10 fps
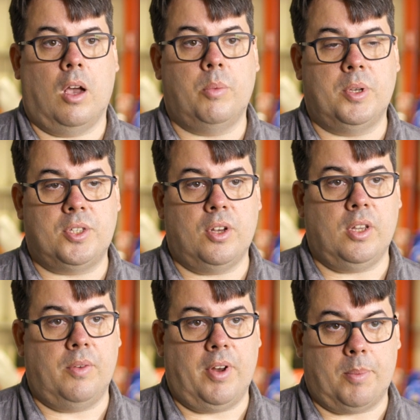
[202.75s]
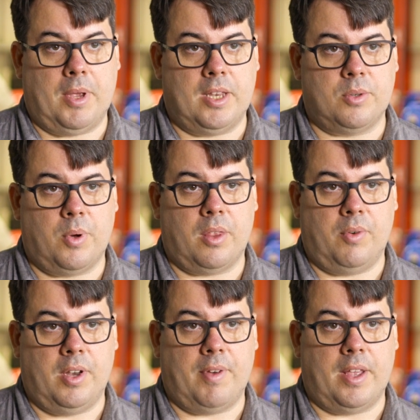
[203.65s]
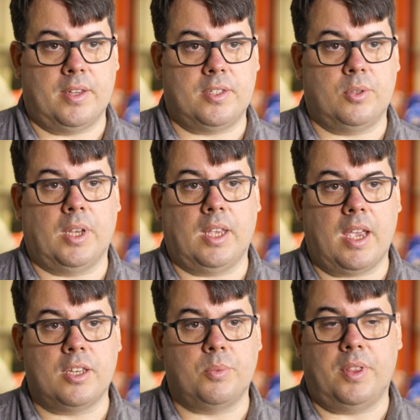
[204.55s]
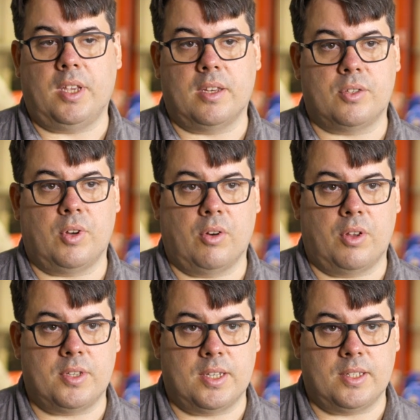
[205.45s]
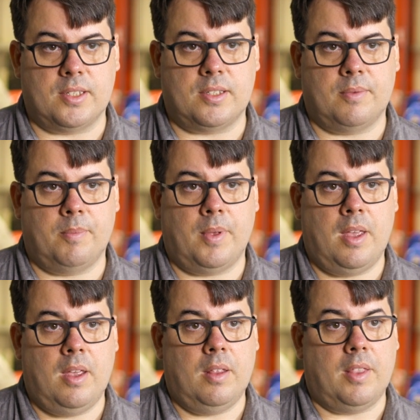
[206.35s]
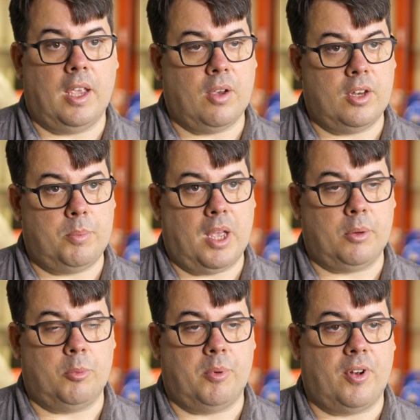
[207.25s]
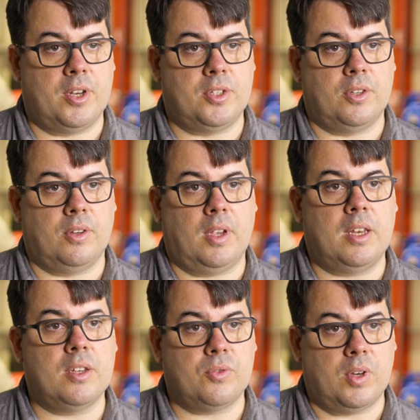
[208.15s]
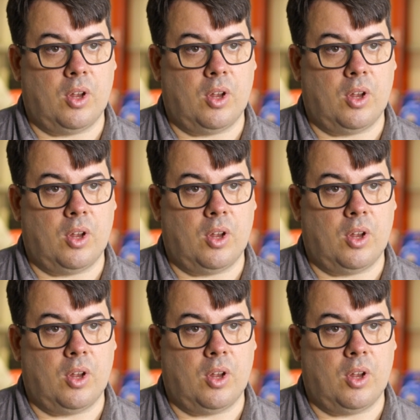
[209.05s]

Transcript: I would certainly recommend to other innovators to engage with the Industry Growth Centres. They're going to be able to provide you industry